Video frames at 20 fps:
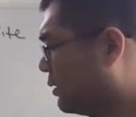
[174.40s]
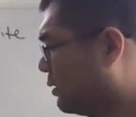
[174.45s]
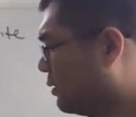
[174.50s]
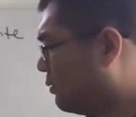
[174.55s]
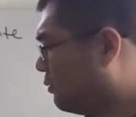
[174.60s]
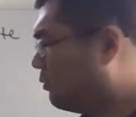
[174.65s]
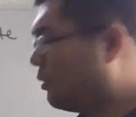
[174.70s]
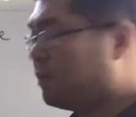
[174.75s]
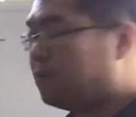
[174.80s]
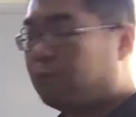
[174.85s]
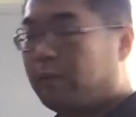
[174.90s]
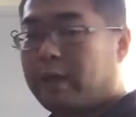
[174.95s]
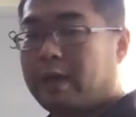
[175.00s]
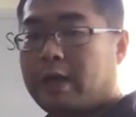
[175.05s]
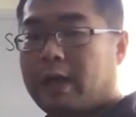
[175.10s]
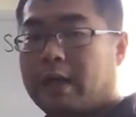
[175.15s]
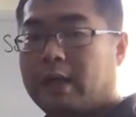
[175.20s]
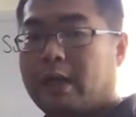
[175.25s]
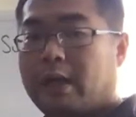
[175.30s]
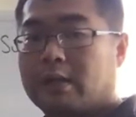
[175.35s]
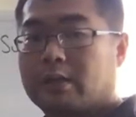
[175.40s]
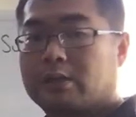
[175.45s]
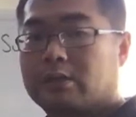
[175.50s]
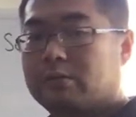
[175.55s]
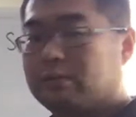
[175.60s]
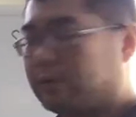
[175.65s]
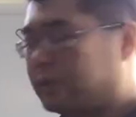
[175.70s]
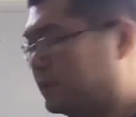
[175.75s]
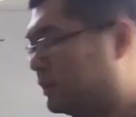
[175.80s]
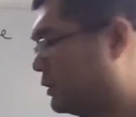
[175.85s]
One way I can do
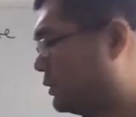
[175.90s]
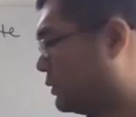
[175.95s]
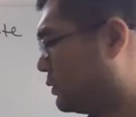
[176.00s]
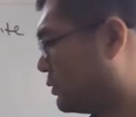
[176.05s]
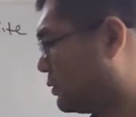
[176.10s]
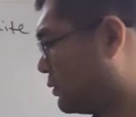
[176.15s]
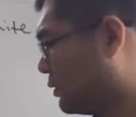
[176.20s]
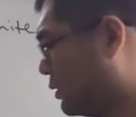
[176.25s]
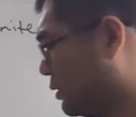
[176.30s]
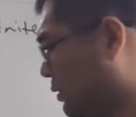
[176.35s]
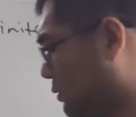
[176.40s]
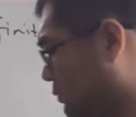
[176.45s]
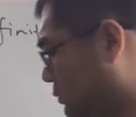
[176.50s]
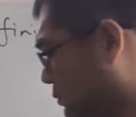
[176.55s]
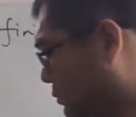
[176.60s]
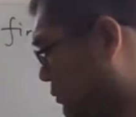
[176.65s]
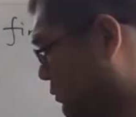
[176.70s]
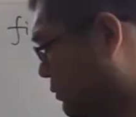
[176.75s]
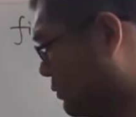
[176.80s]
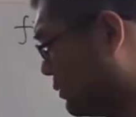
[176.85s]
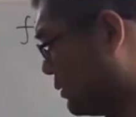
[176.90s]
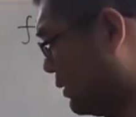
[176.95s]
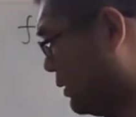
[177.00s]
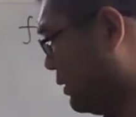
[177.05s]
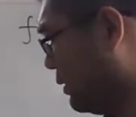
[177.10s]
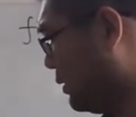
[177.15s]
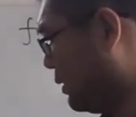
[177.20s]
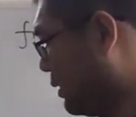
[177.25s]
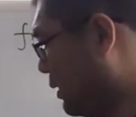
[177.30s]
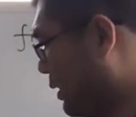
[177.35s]
is
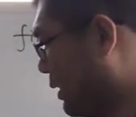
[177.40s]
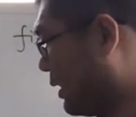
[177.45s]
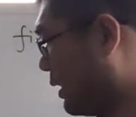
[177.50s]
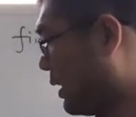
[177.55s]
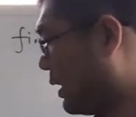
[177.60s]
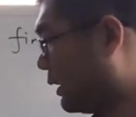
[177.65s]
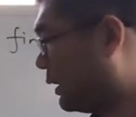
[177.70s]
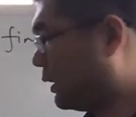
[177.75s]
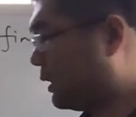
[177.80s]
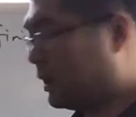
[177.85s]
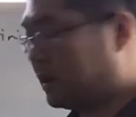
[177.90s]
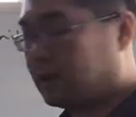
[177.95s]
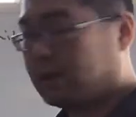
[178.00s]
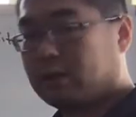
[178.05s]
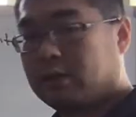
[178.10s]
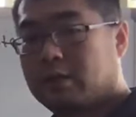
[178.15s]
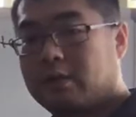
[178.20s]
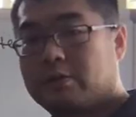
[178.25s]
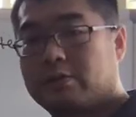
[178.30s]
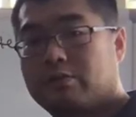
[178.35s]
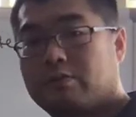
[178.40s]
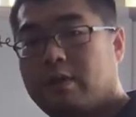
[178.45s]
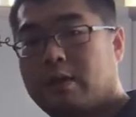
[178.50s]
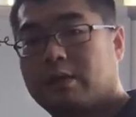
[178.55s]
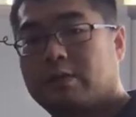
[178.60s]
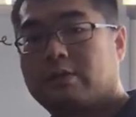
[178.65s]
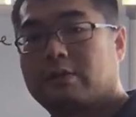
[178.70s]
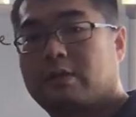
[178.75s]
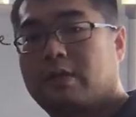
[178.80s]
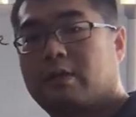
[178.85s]
I can
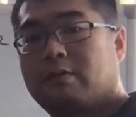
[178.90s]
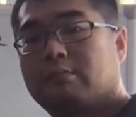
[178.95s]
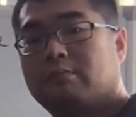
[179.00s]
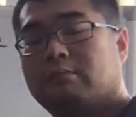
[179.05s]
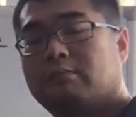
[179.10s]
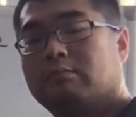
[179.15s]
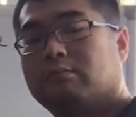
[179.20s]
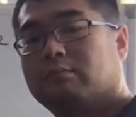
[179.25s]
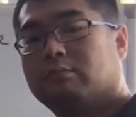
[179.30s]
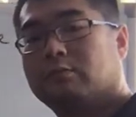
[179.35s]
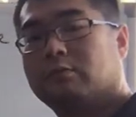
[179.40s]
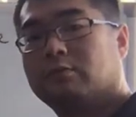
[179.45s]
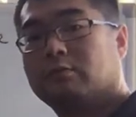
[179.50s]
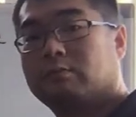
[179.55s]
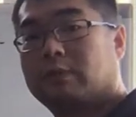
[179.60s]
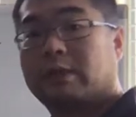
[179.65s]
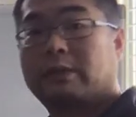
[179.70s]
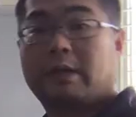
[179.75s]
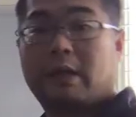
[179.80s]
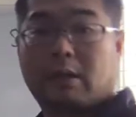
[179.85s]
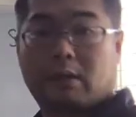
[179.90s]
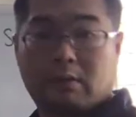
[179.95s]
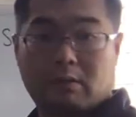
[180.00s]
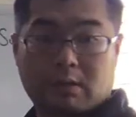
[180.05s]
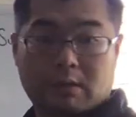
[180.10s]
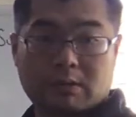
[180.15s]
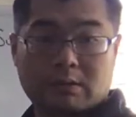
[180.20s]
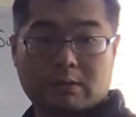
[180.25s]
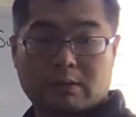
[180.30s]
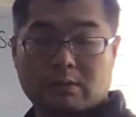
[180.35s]
construct some
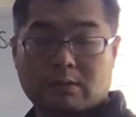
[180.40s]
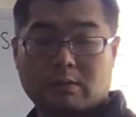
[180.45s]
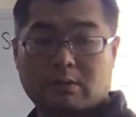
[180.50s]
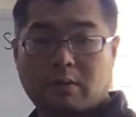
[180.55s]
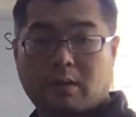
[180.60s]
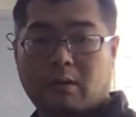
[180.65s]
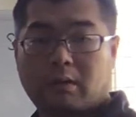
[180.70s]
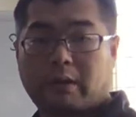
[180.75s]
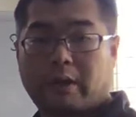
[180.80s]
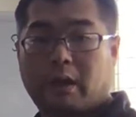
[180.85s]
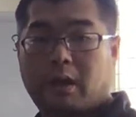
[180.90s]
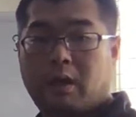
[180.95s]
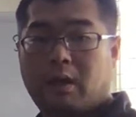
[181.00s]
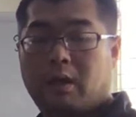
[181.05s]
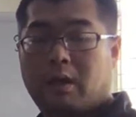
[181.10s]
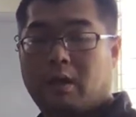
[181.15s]
rectangles, okay,